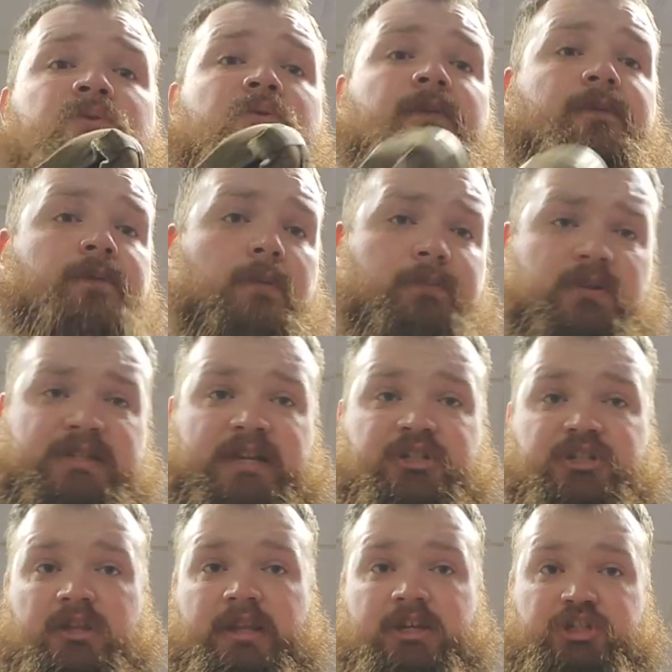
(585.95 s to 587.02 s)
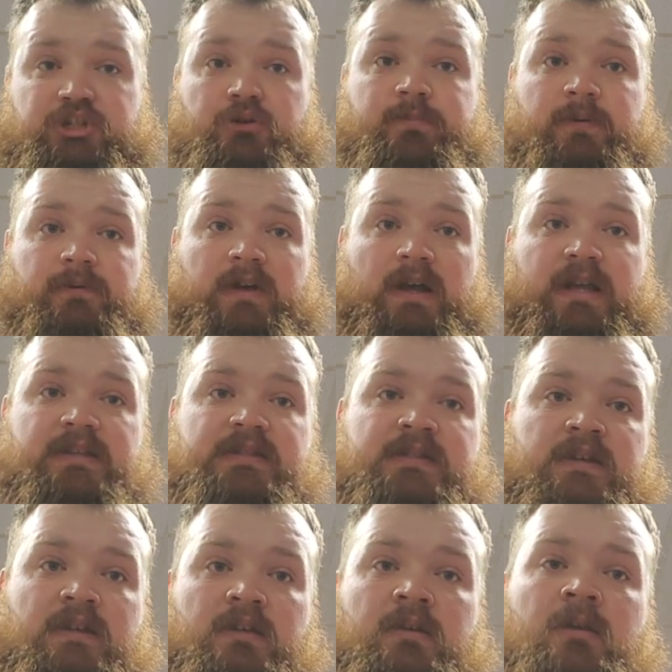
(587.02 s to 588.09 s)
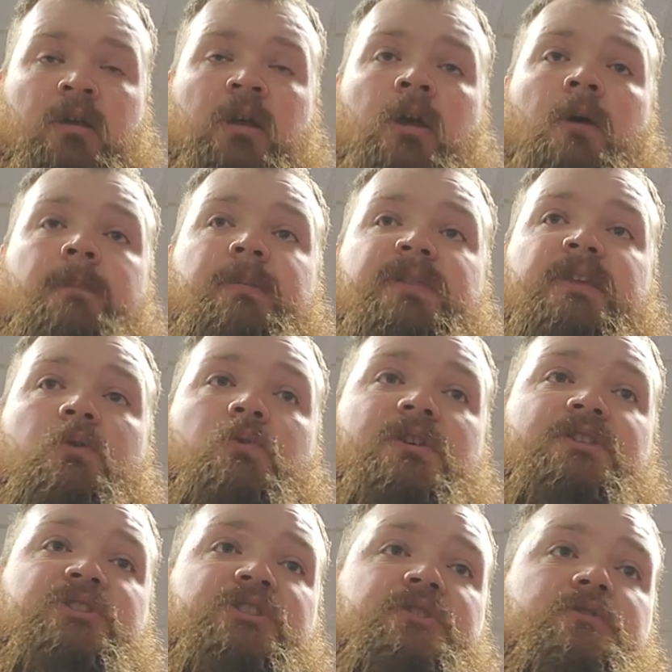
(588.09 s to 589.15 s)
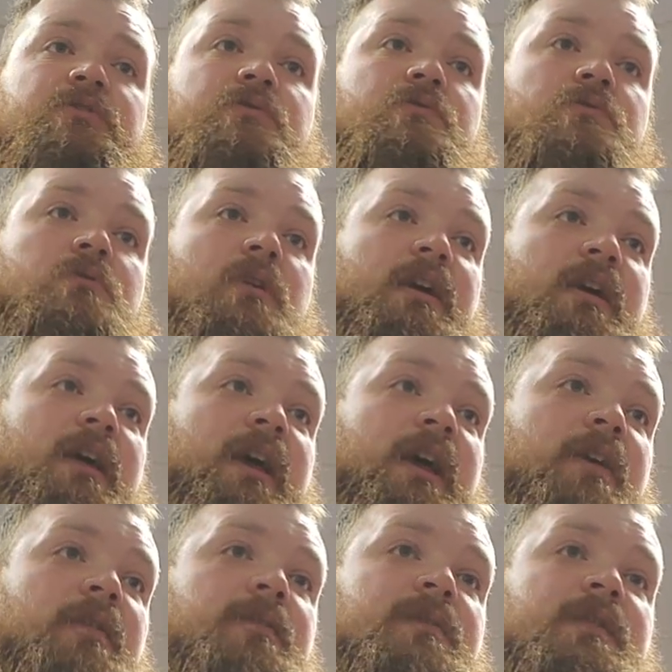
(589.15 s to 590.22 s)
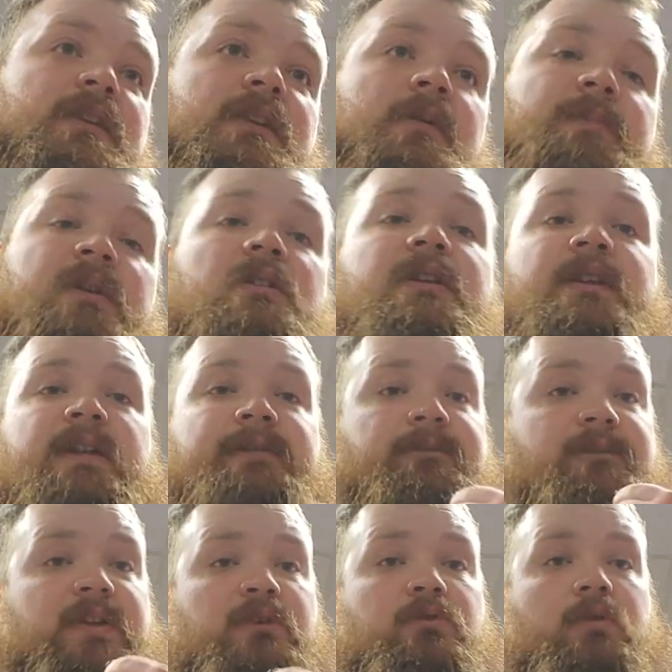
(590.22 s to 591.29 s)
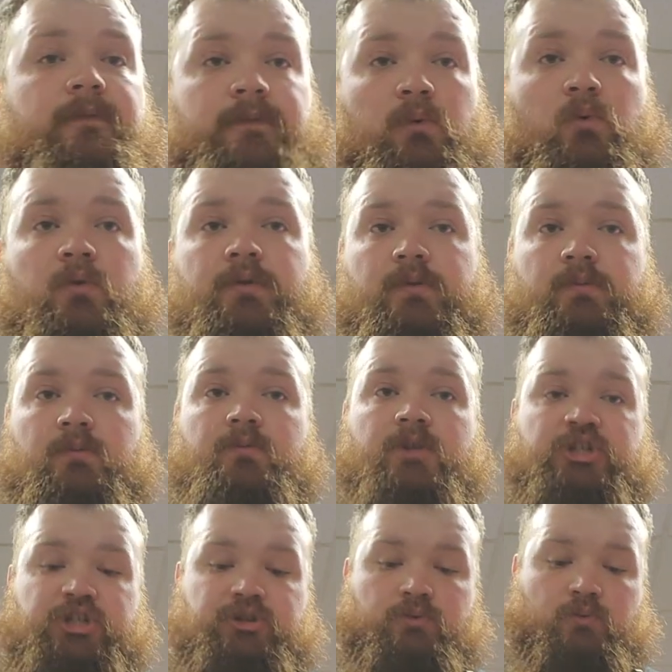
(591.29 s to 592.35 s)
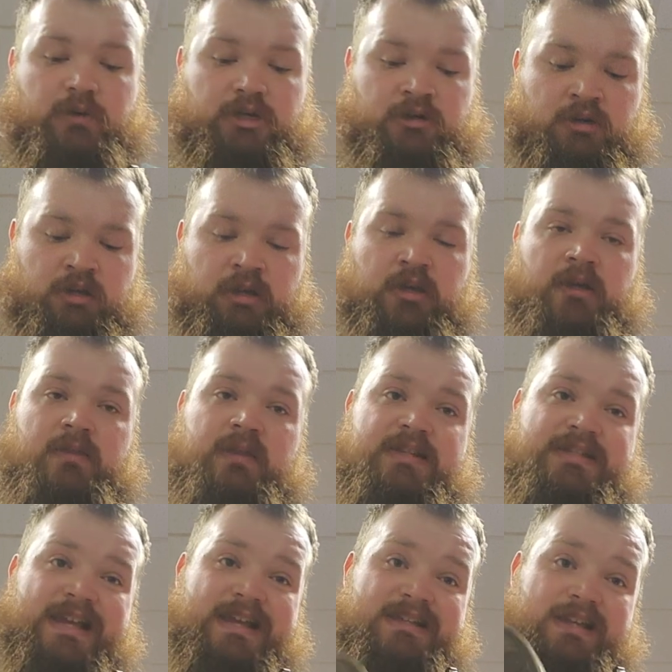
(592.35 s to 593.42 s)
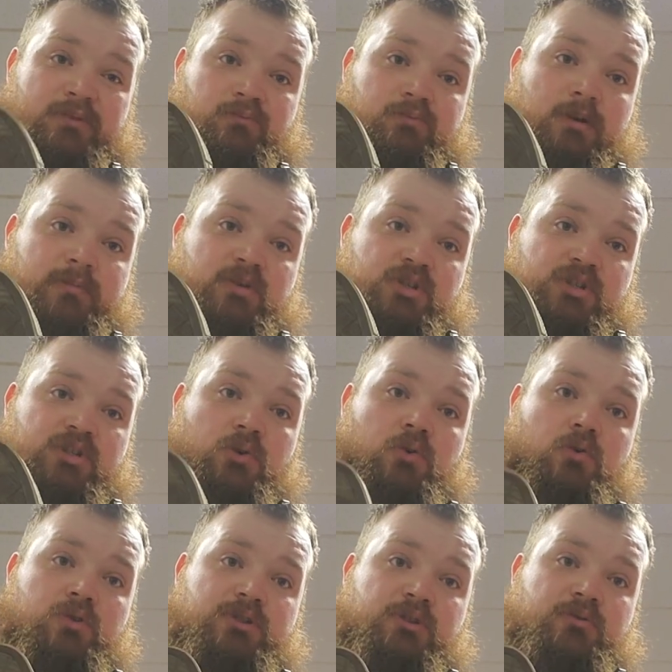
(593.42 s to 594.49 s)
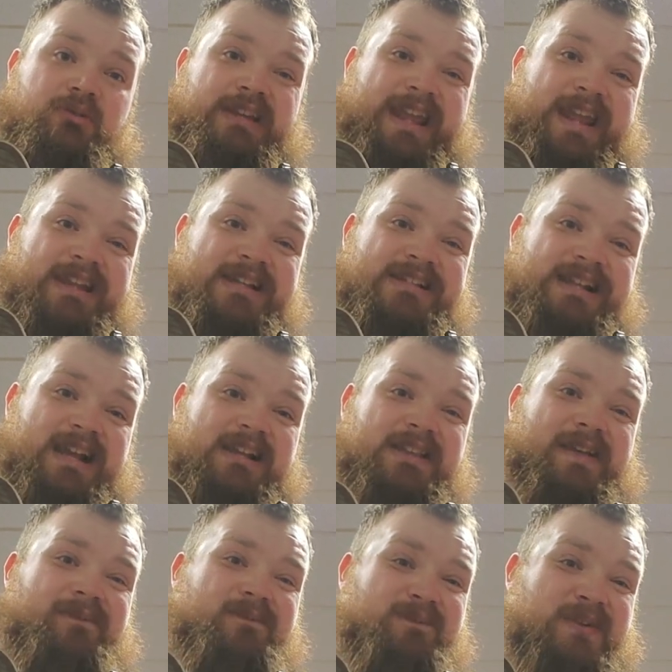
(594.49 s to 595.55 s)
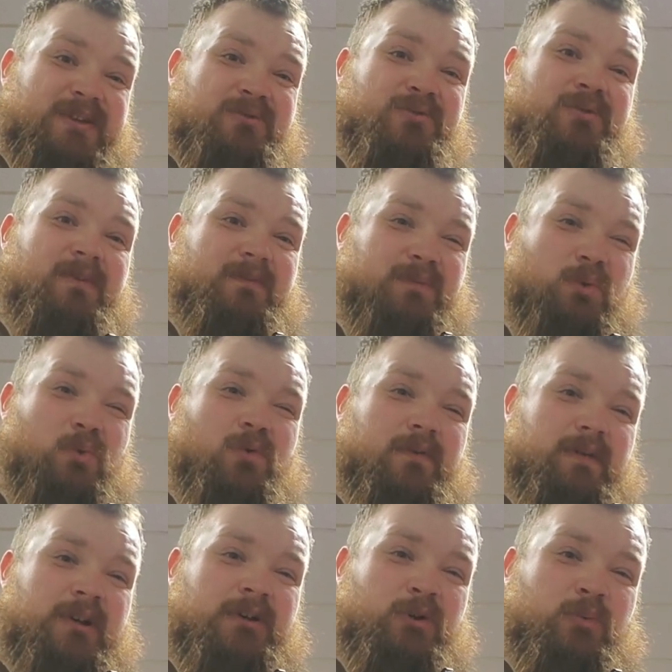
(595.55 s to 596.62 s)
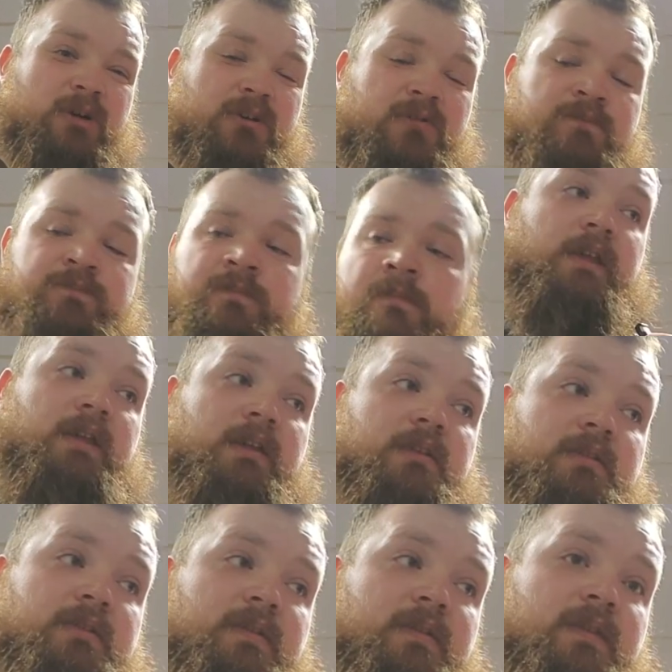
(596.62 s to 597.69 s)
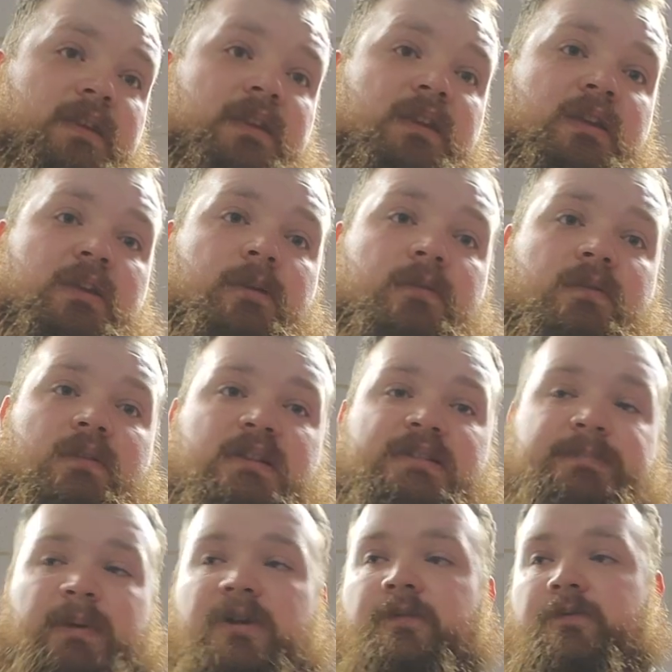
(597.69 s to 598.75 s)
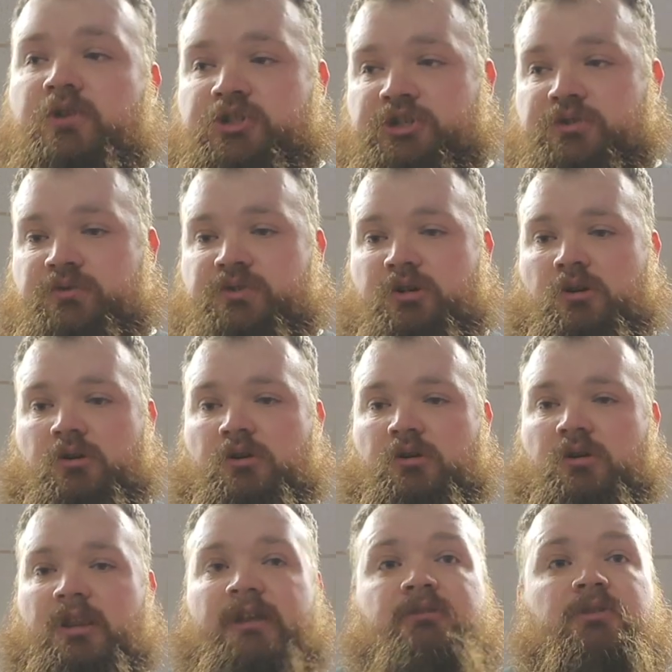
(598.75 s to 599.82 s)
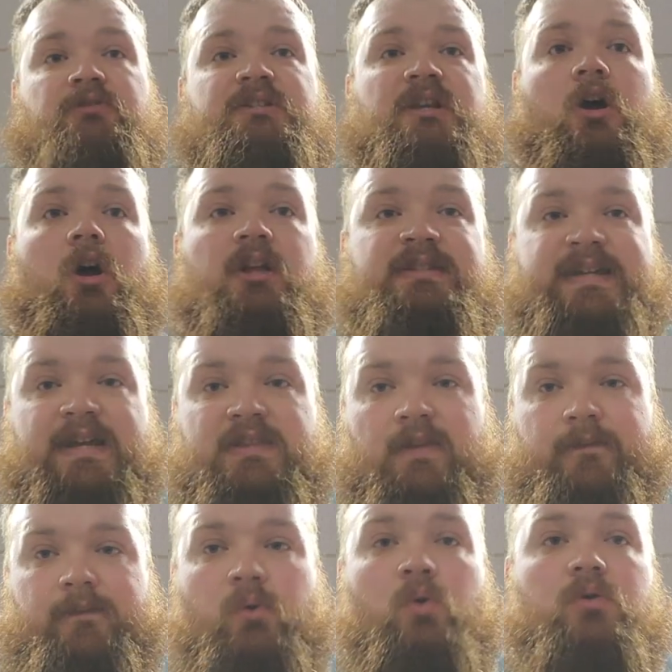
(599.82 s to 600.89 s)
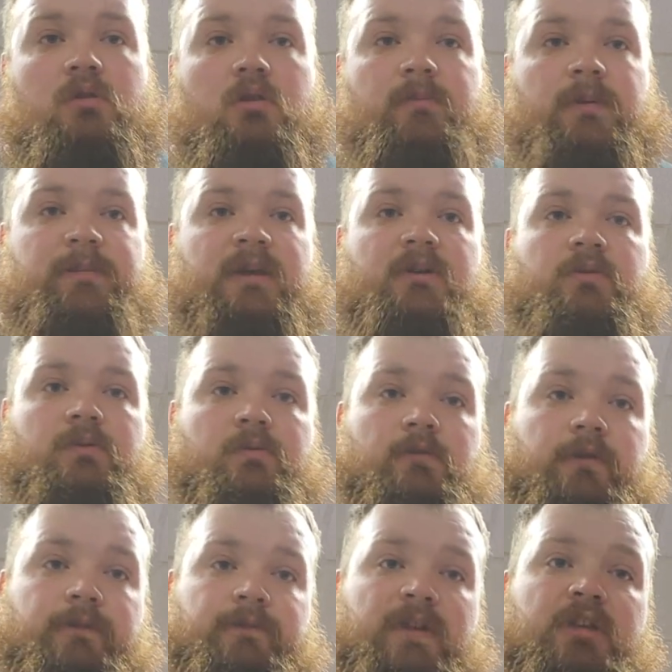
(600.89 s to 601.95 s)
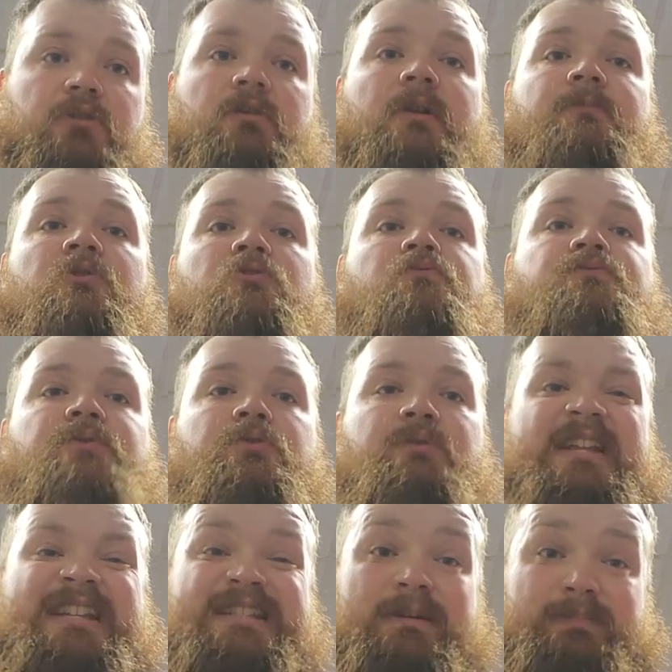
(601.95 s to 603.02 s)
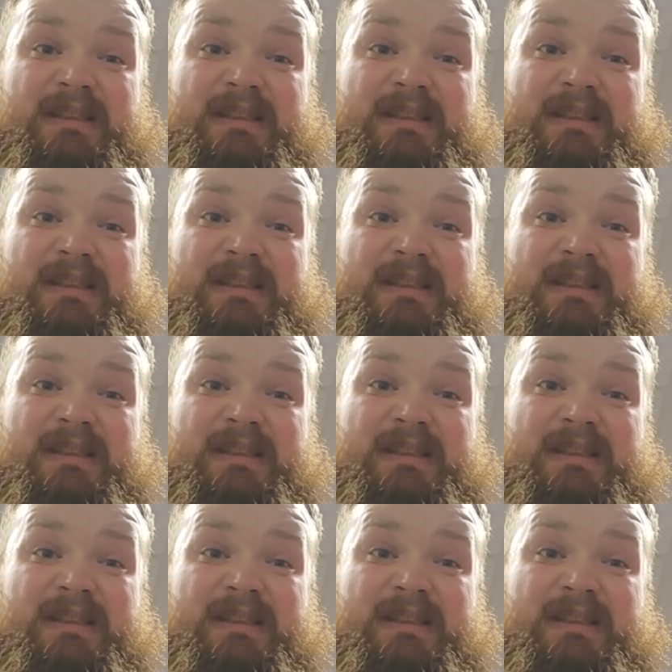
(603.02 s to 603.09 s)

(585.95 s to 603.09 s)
sort of foot protection like a shoe provides, but they want to have the ability to feel the floor through the shoe, where This has a rubber sole, so you can't exactly feel the floor very well. And these barefoot shoes are allowing you to contact the floor a little bit better through your feet. You're able to root into